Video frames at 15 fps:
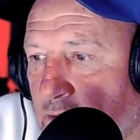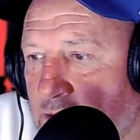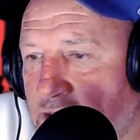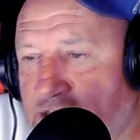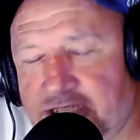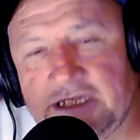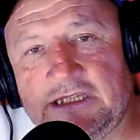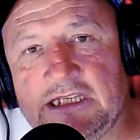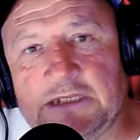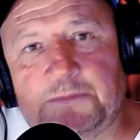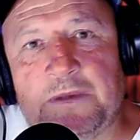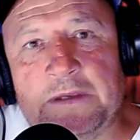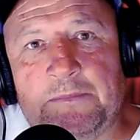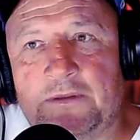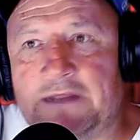you see these
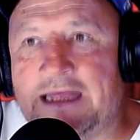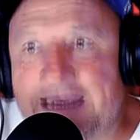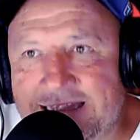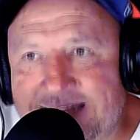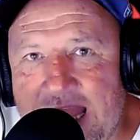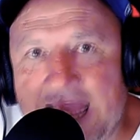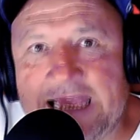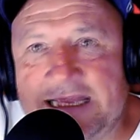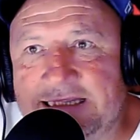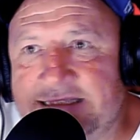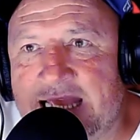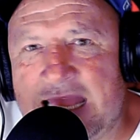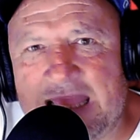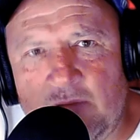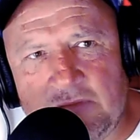people then day in,
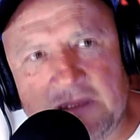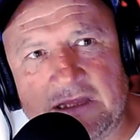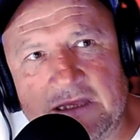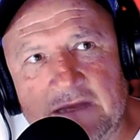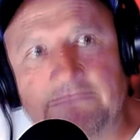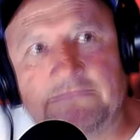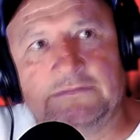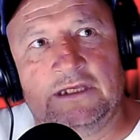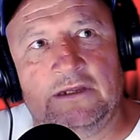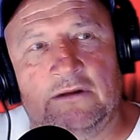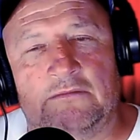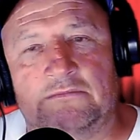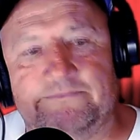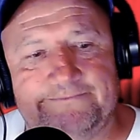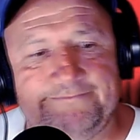day out, you're thinking, you
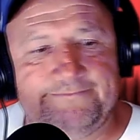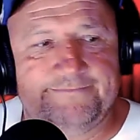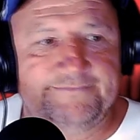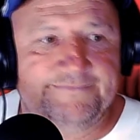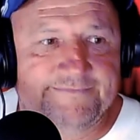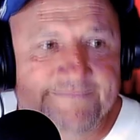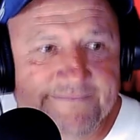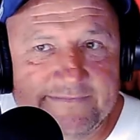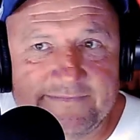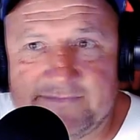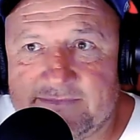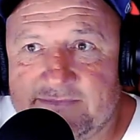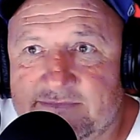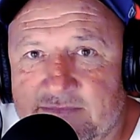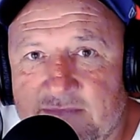know, how
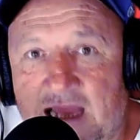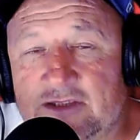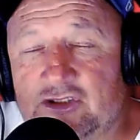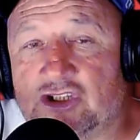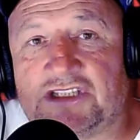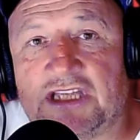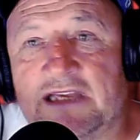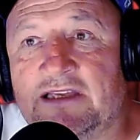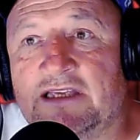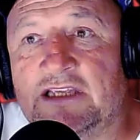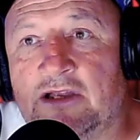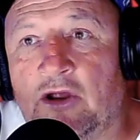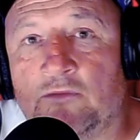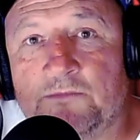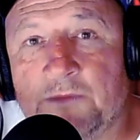how I just think
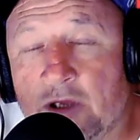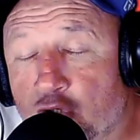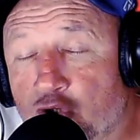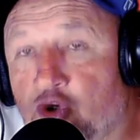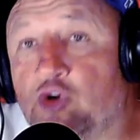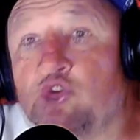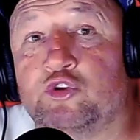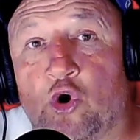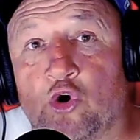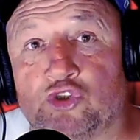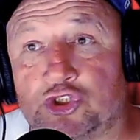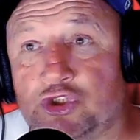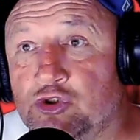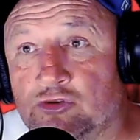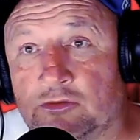you know? good luck
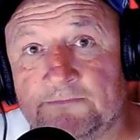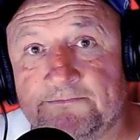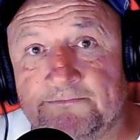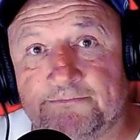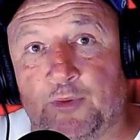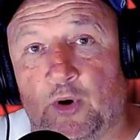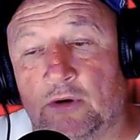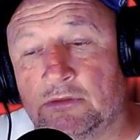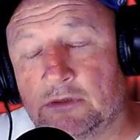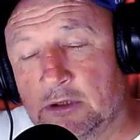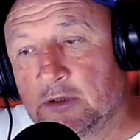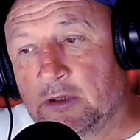to them, but